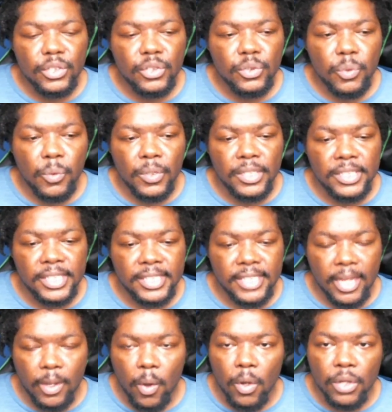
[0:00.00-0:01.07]
for this
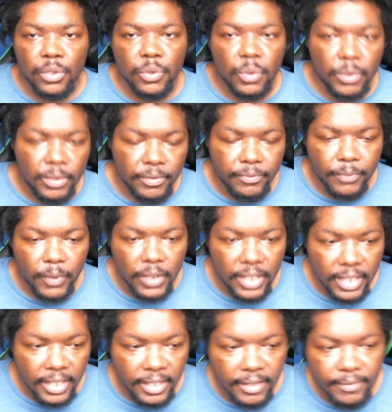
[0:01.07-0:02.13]
like auditorium full
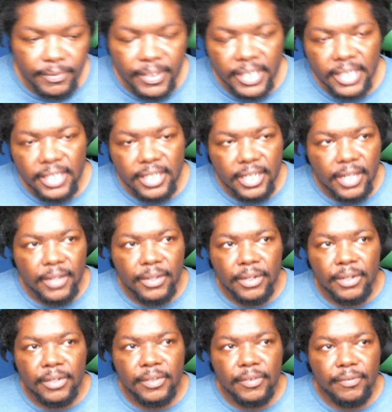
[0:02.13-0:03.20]
of
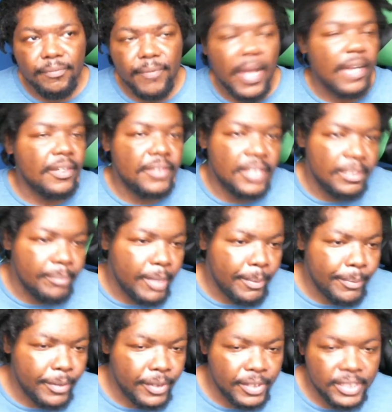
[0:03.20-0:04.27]
other faculty
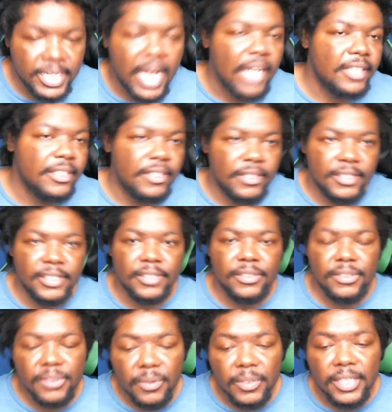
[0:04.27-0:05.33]
members, doctors, and
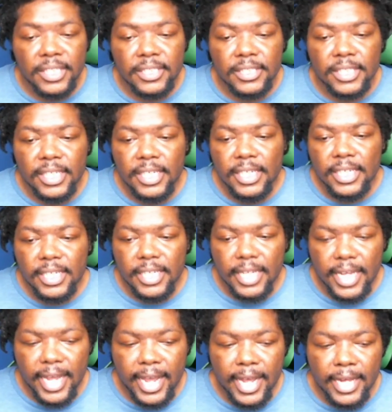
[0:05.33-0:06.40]
students,
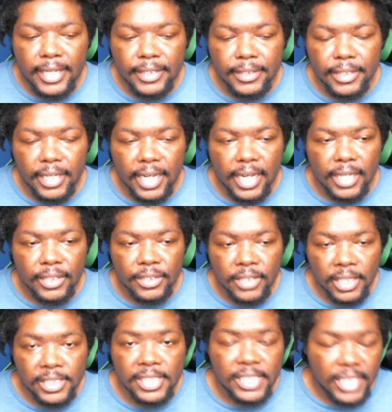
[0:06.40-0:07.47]
and
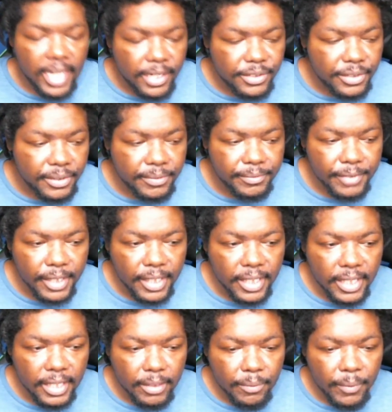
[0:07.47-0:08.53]
does this lecture
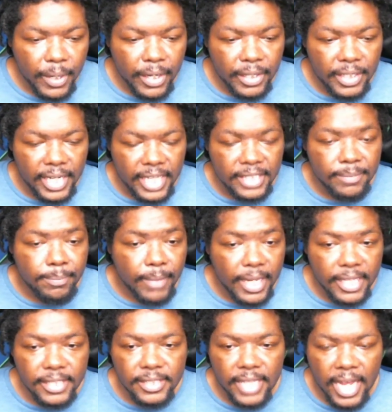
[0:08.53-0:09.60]
where it
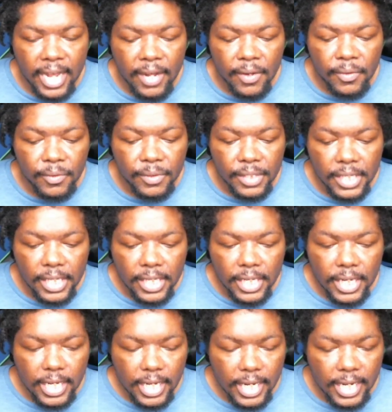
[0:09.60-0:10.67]
explains how
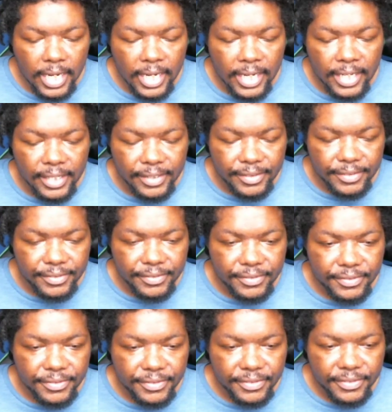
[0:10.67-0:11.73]
uh,
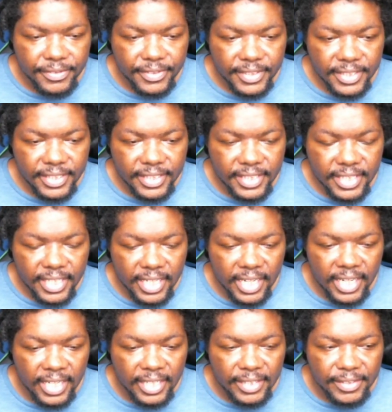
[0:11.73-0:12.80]

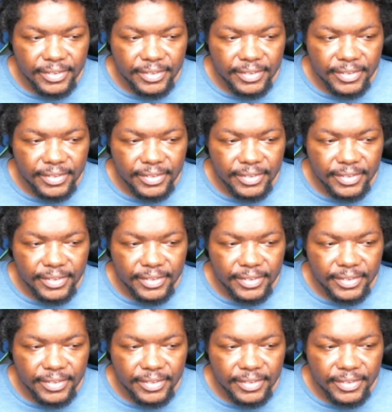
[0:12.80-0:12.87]
uh,